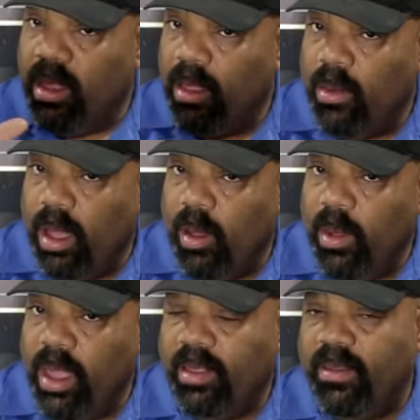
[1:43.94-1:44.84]

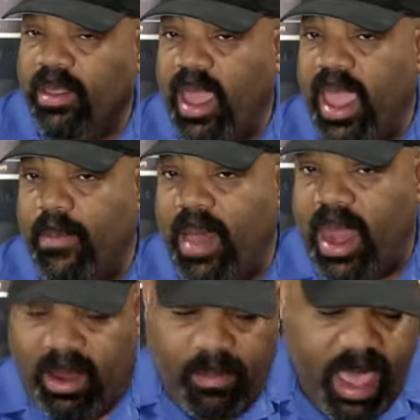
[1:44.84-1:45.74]
we took the ham
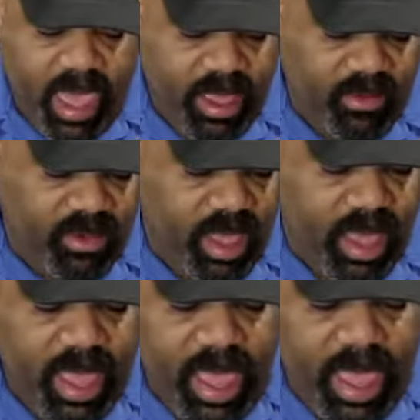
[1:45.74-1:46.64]
out of the packaging,
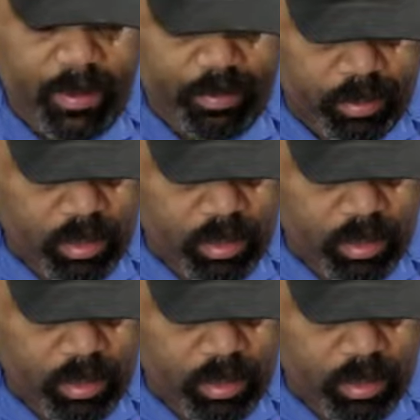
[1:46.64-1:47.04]
and